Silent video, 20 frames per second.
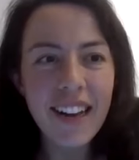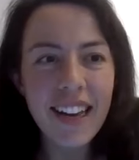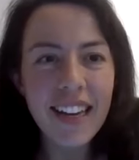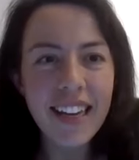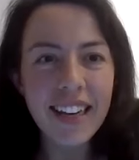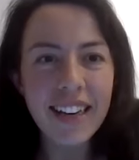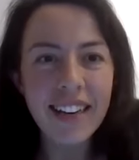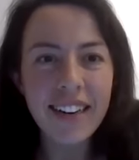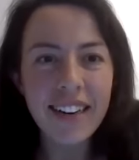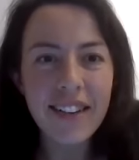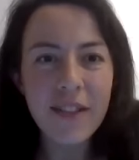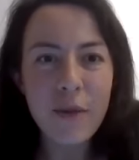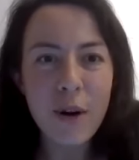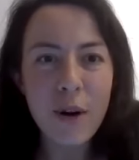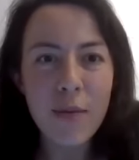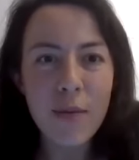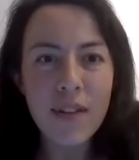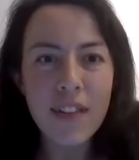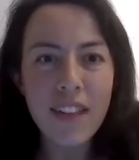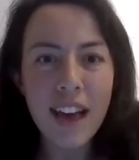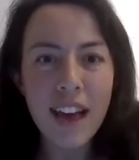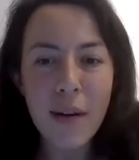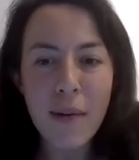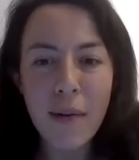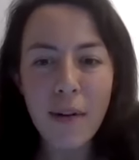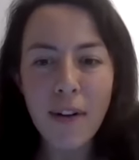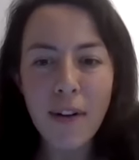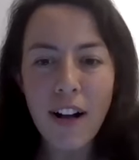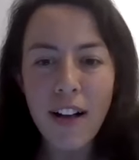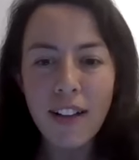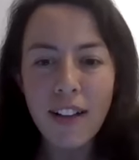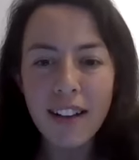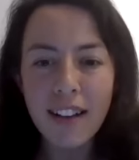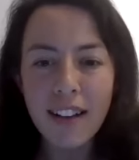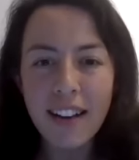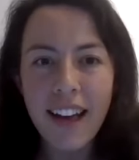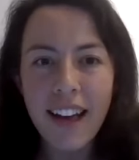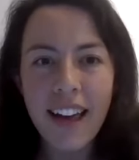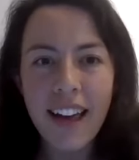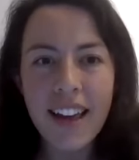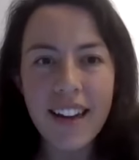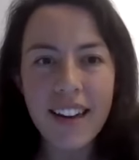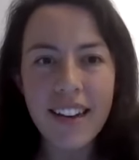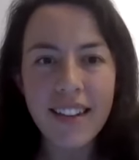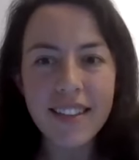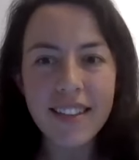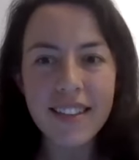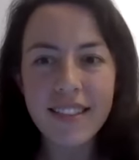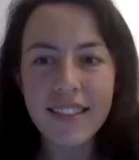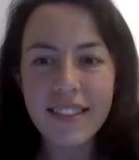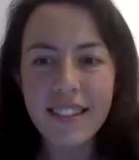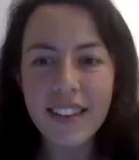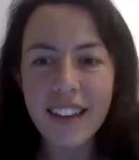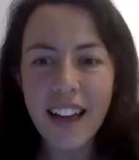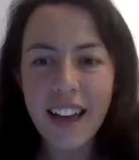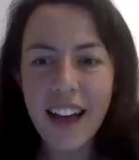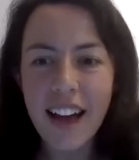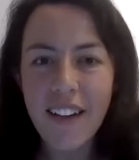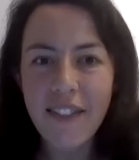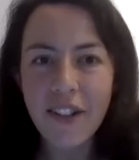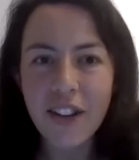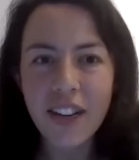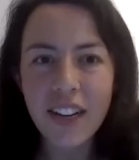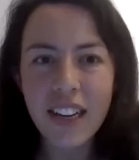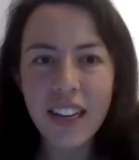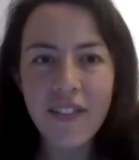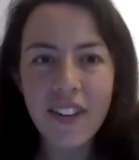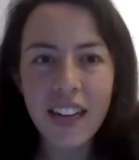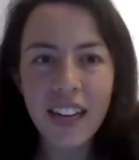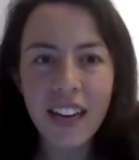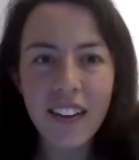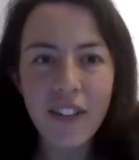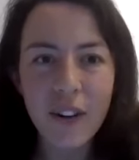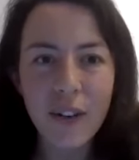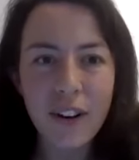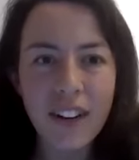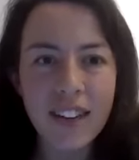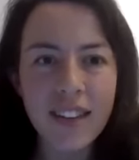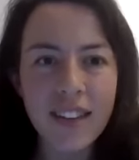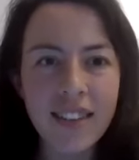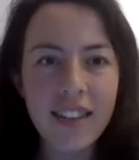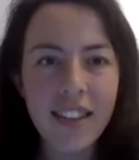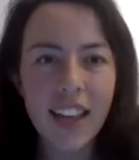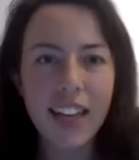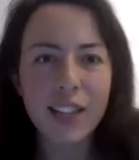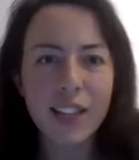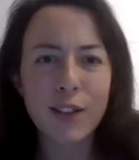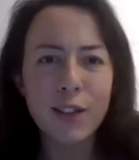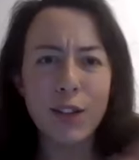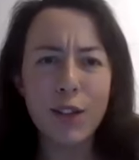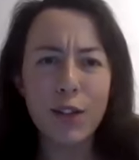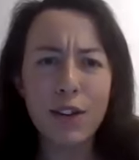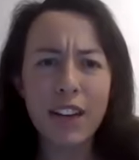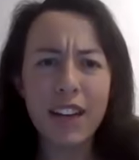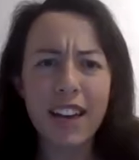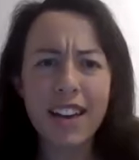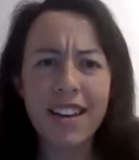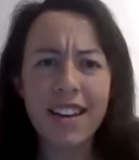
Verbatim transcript: right. Well, with that, we'll call it a night and yeah, have a good evening, everyone. Thanks for tuning